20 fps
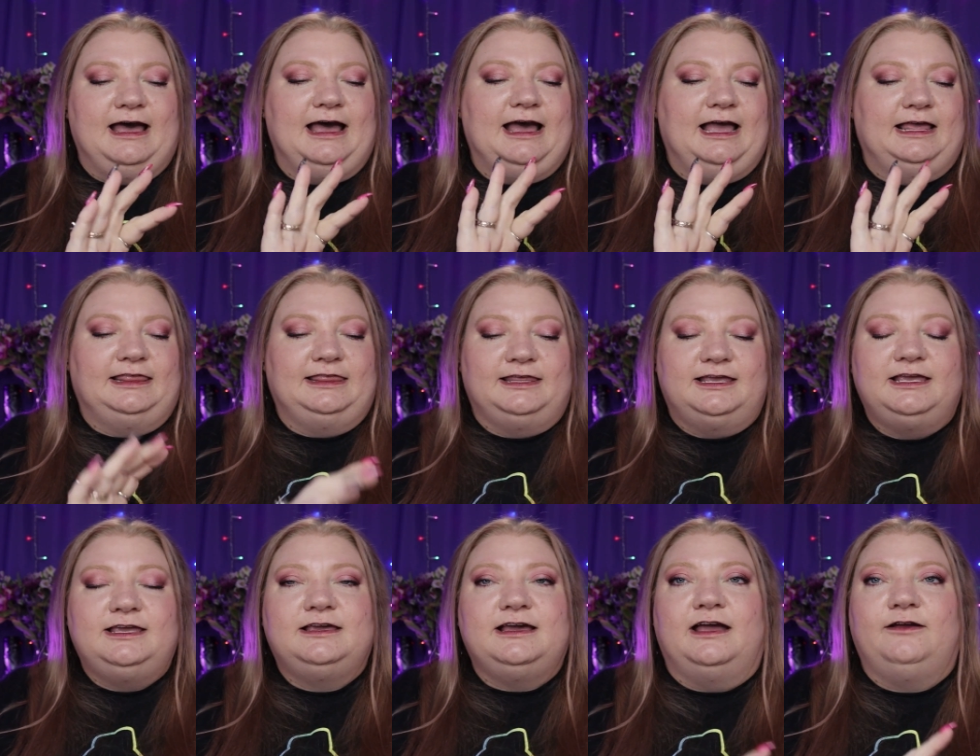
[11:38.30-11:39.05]
I
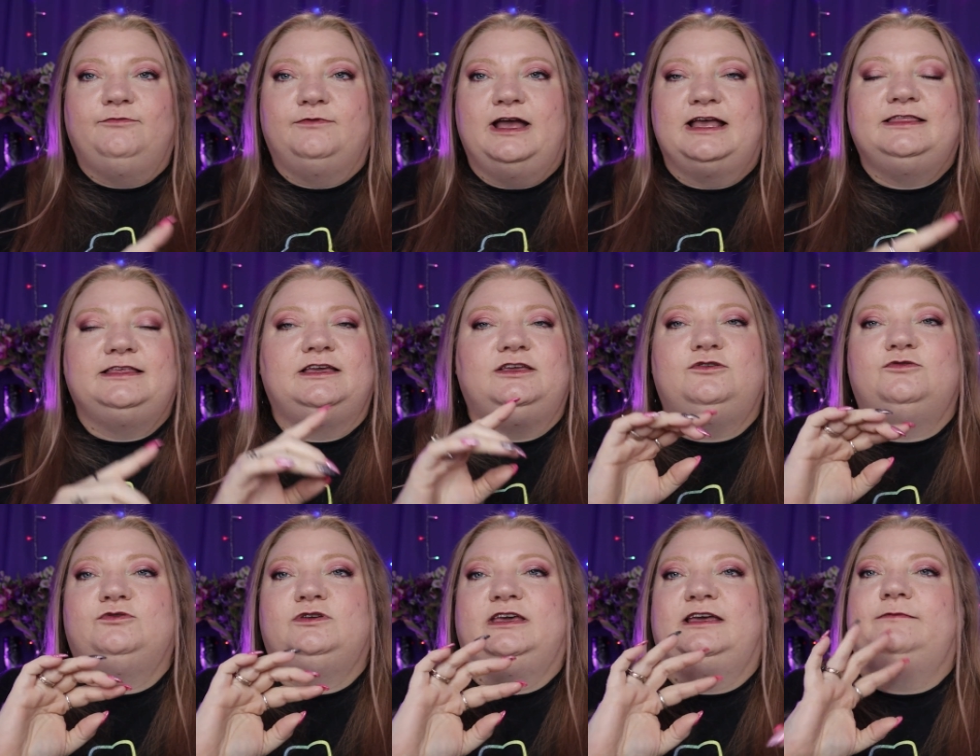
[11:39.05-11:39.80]
think I read that
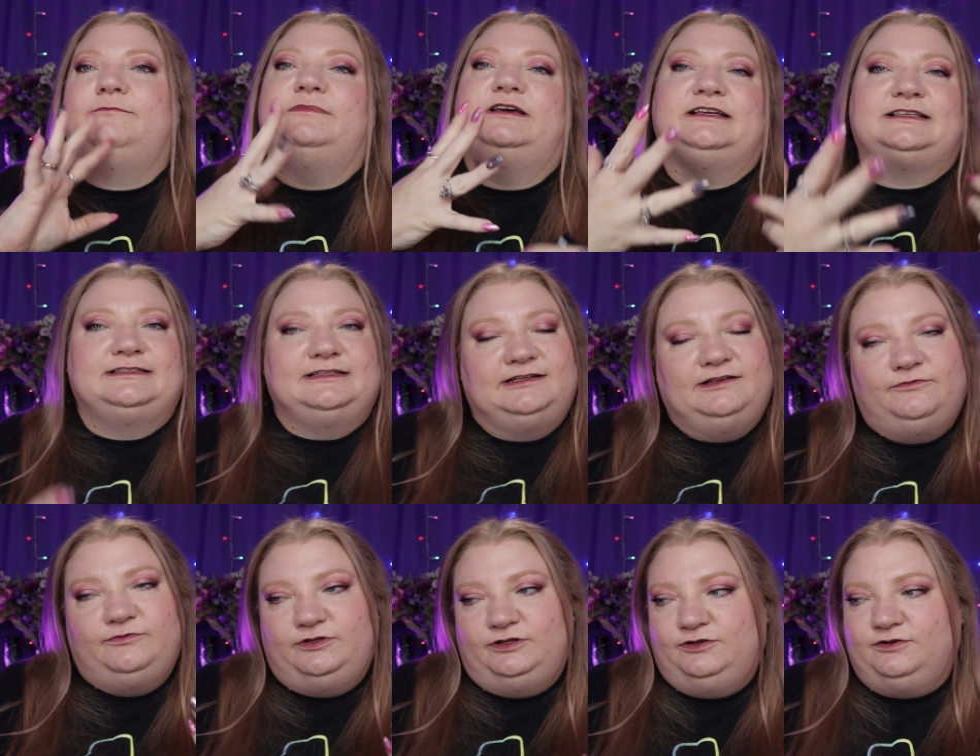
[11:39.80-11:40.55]
you can mix it
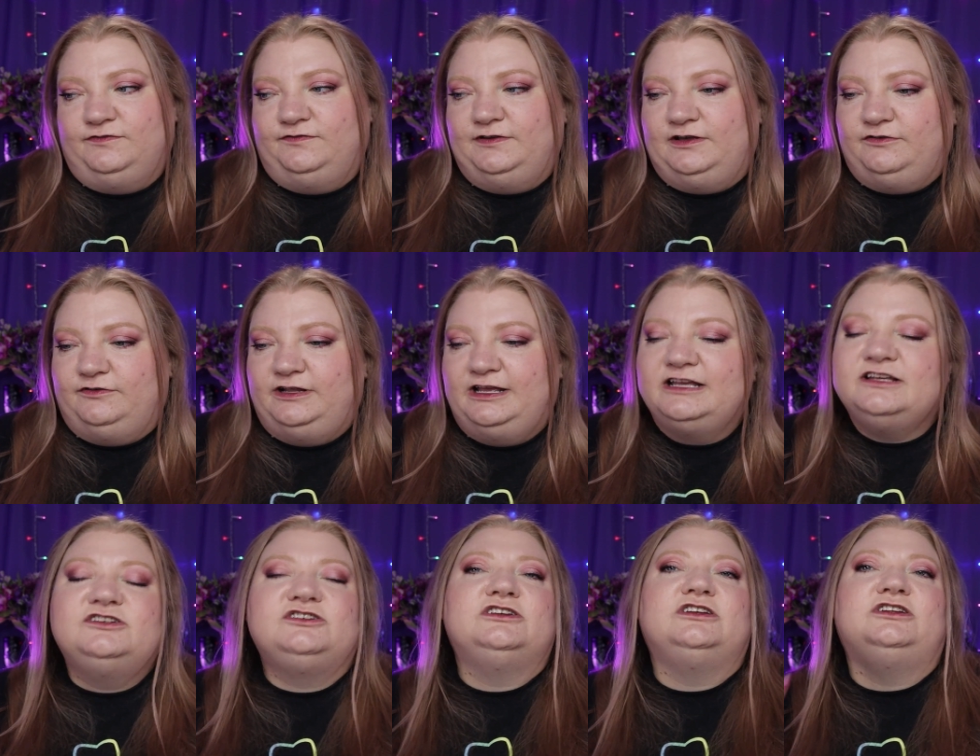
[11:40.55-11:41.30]
in with your
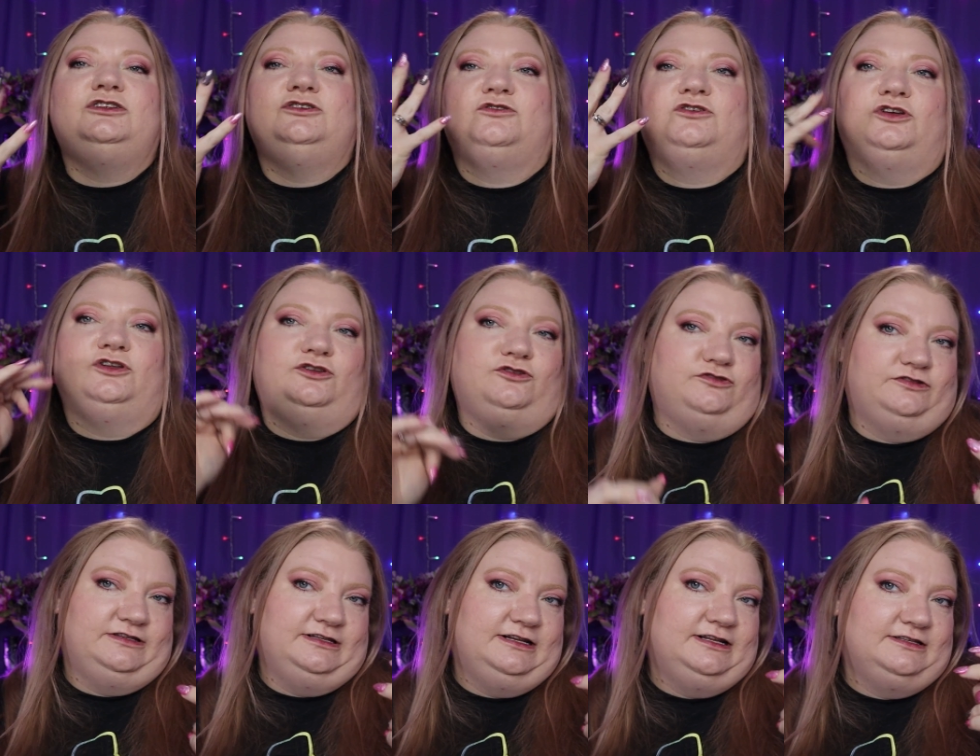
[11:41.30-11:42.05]
foundation. You can
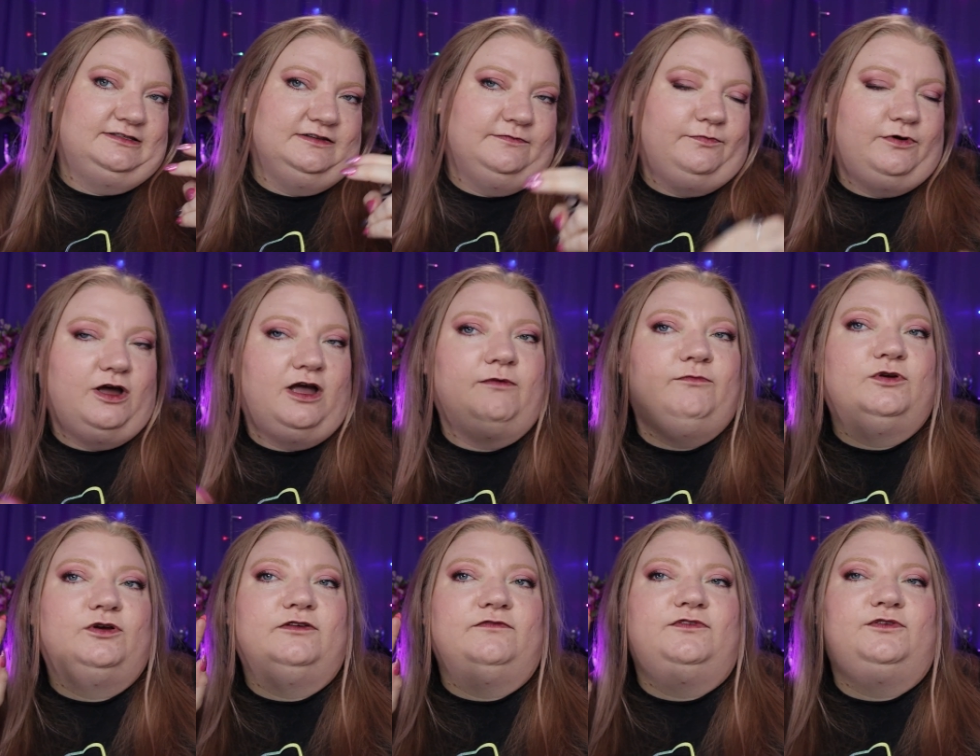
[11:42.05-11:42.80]
use it as a
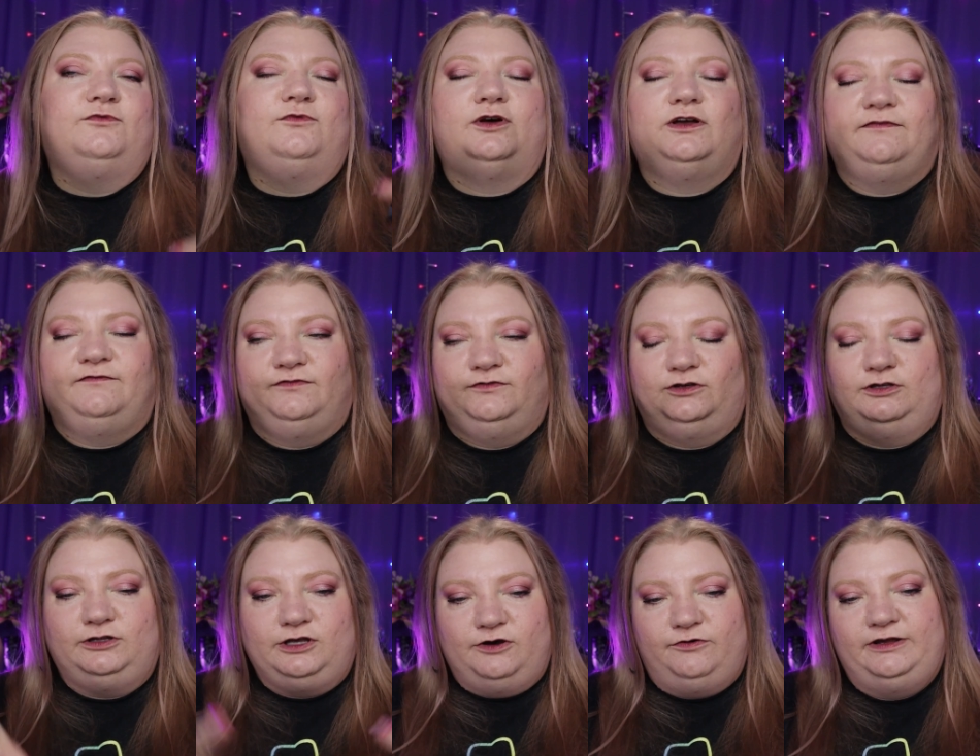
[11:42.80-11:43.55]
primer if you want
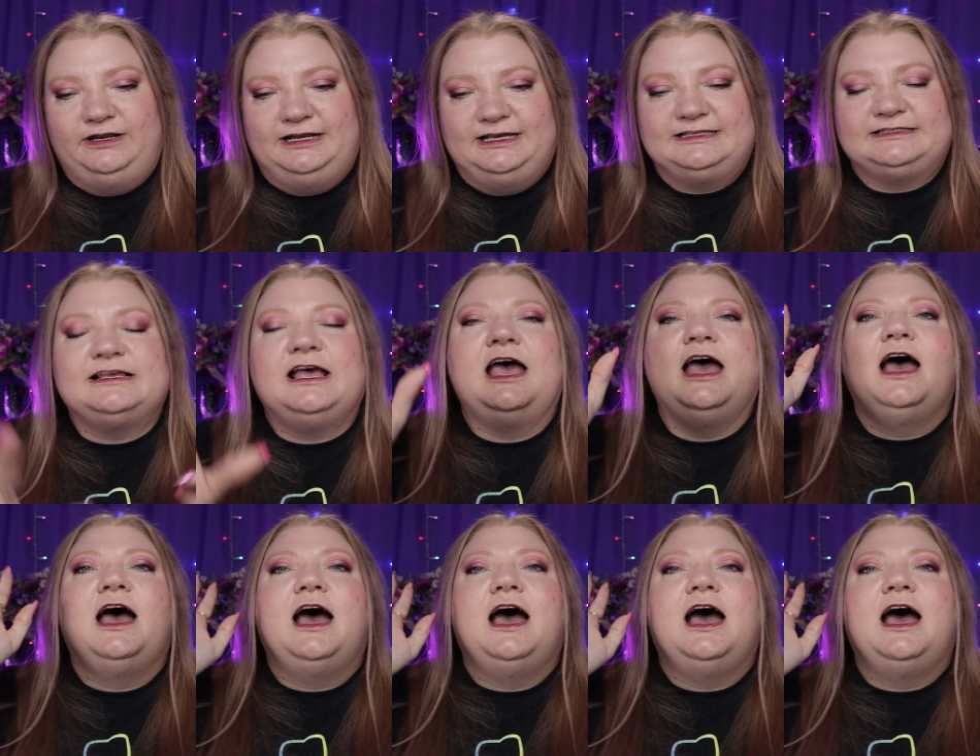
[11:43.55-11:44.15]
for glowiness.